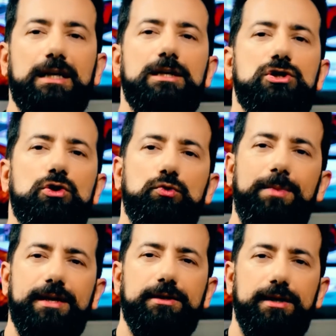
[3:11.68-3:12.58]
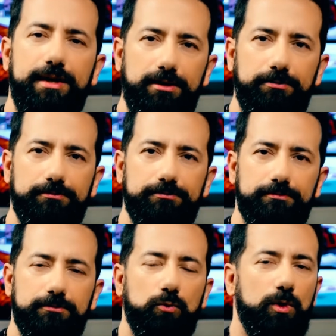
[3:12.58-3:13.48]
So to make it clear,
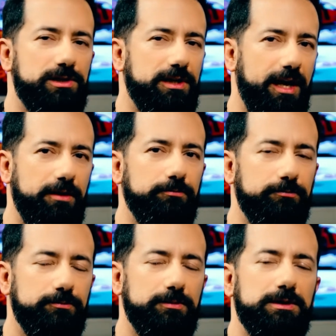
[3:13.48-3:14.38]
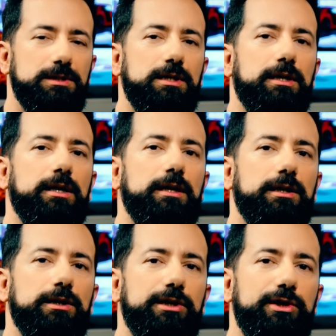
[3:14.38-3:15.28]
once again,
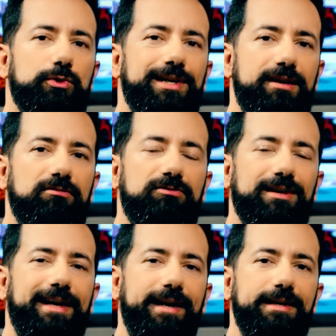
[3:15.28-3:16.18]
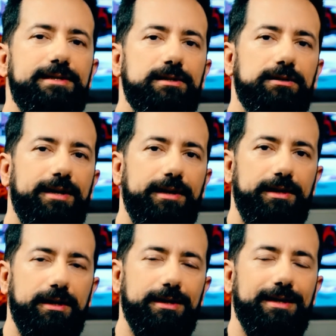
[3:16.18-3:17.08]
you give each
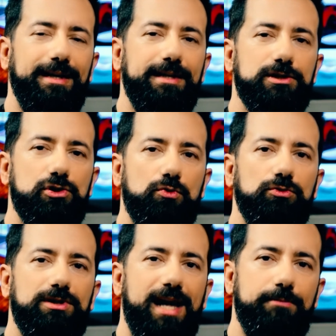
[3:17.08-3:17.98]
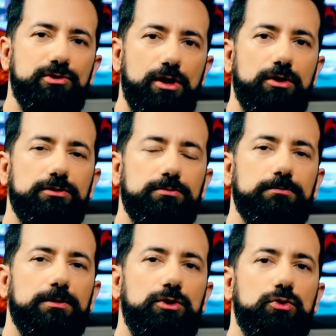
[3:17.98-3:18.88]
technique its own time slot
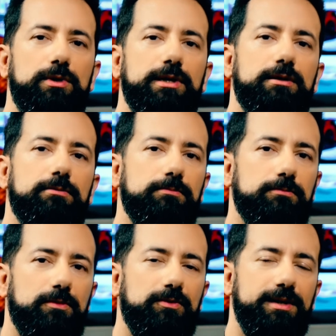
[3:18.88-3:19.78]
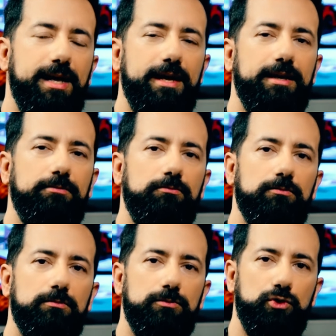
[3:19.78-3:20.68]
during the day,
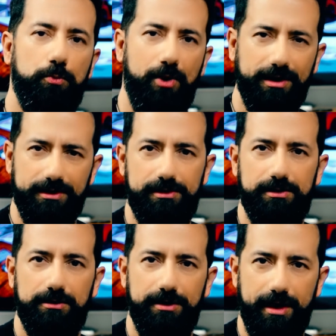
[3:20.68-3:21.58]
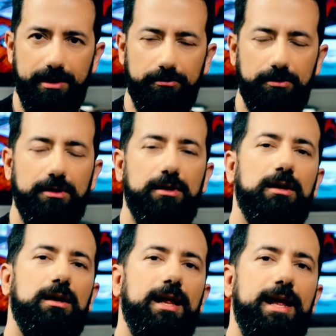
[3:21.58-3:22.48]
your practice day,
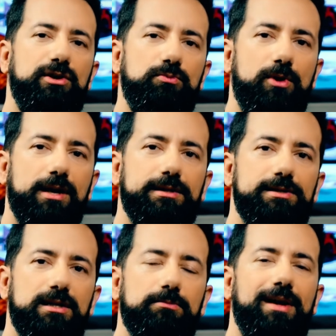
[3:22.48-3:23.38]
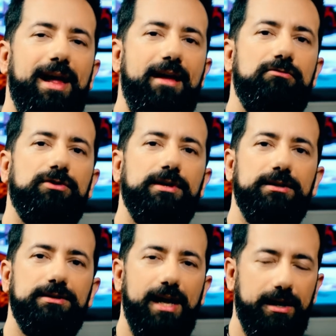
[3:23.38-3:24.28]
and you practice them every
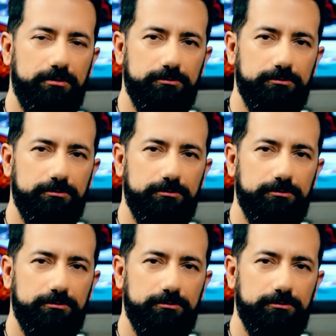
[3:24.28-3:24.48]
day.